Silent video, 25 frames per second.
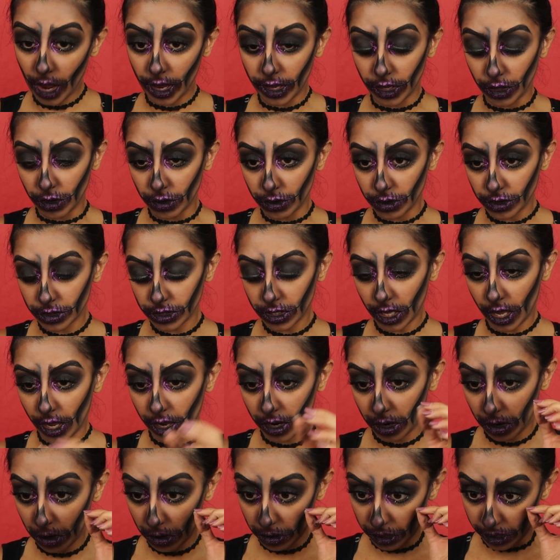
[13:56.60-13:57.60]
I use
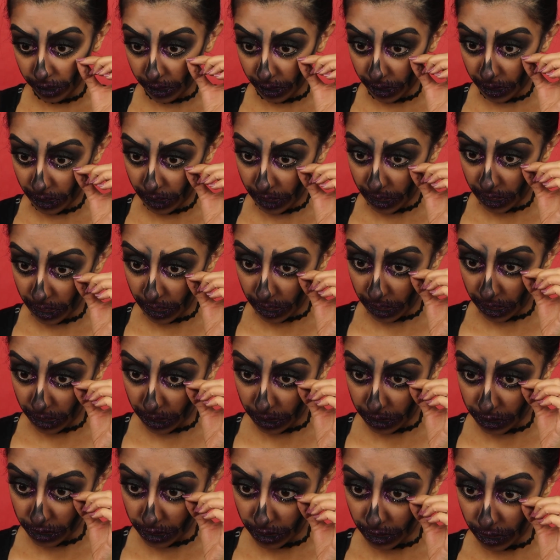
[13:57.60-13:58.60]
like the
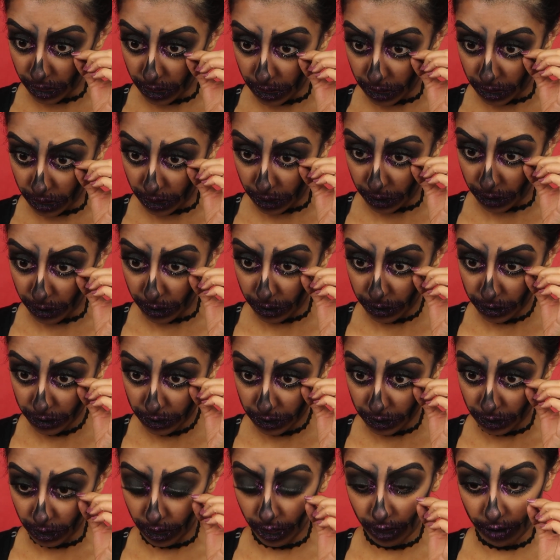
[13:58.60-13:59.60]
cleared glue,
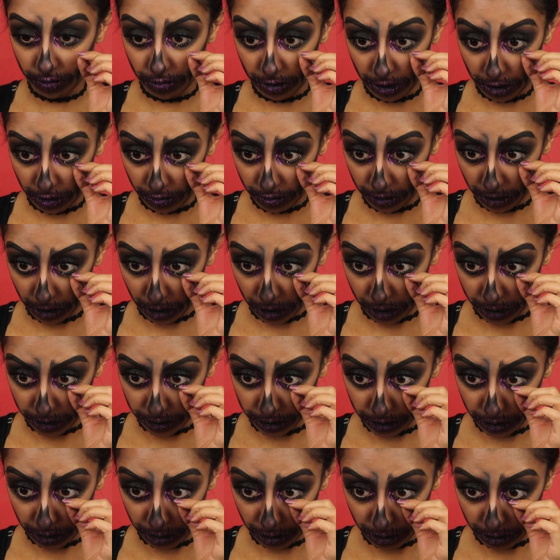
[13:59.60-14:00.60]
so even if it
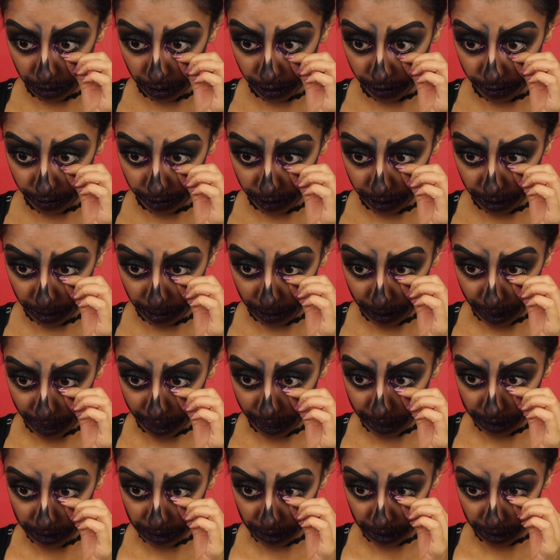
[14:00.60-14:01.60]
goes all over the
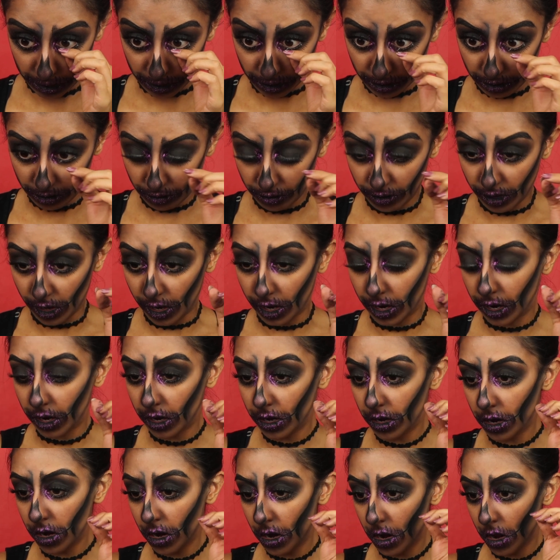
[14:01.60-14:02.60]
place, it is
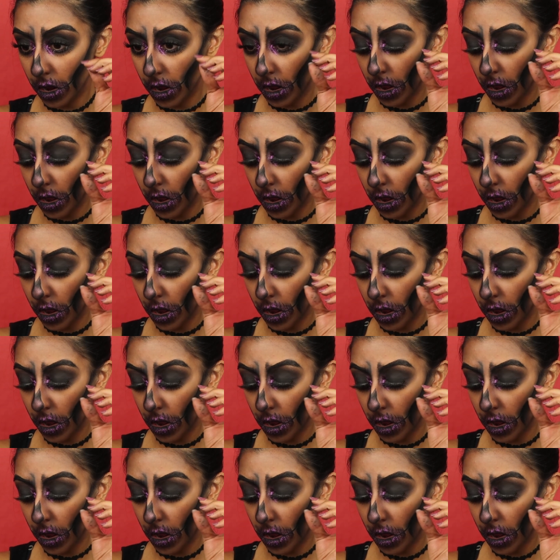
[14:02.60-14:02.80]
fine.